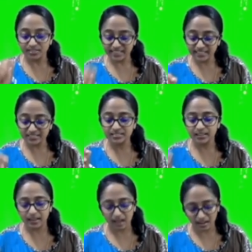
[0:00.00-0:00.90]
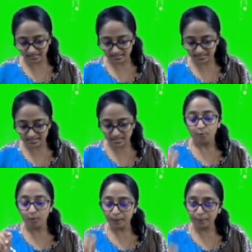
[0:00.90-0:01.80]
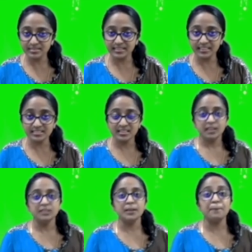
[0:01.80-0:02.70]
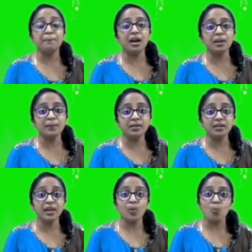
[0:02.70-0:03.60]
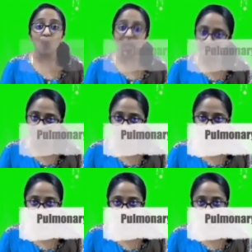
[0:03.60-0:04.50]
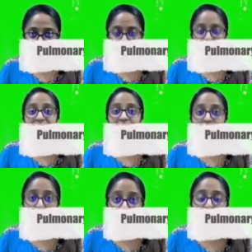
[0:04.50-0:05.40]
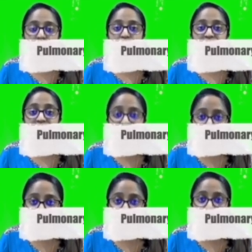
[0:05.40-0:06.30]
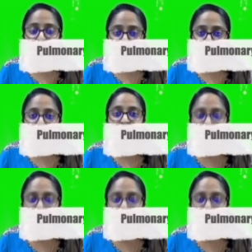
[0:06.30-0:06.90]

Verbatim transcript: dense lines represent the pulmonary vasculature along with the connective tissue